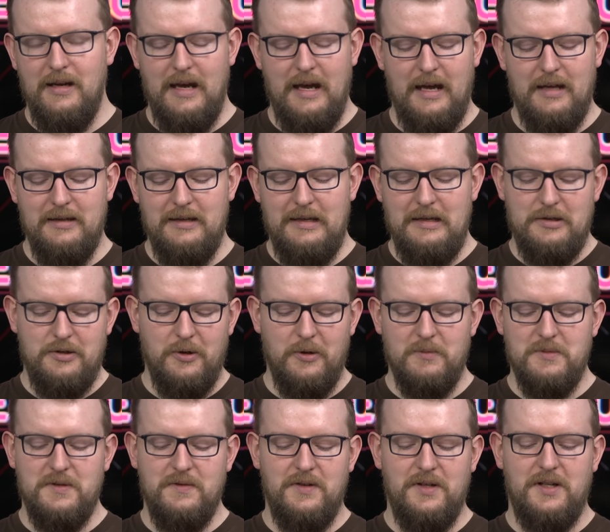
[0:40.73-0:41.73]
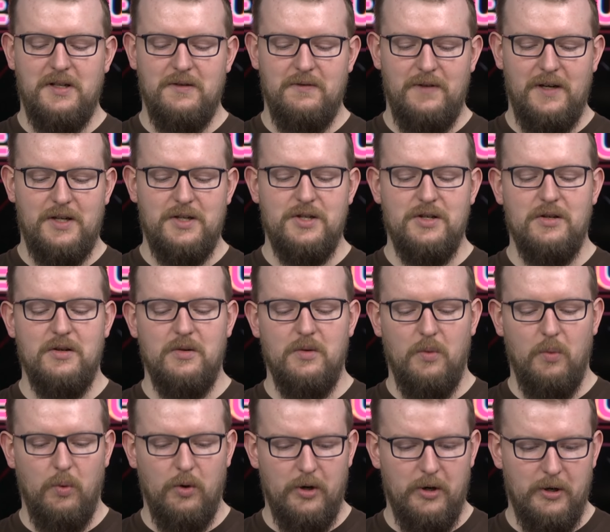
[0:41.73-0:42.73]
and the terms of the conviction
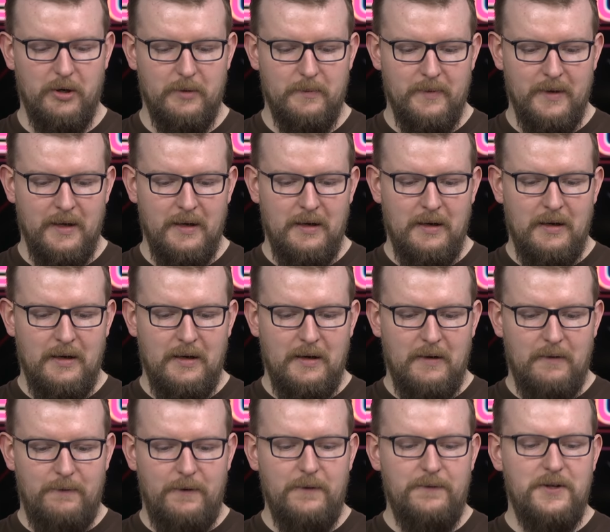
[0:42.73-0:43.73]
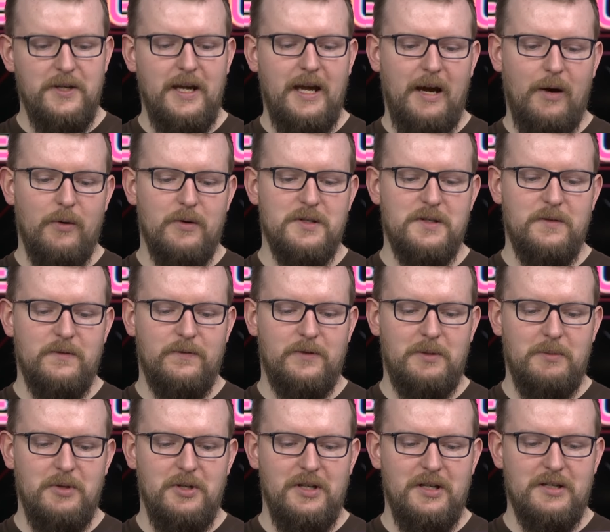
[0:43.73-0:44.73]
were fifty hours of
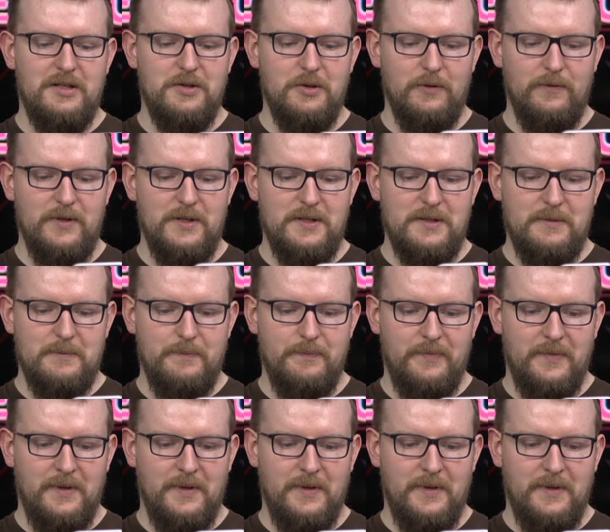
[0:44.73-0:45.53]
community service,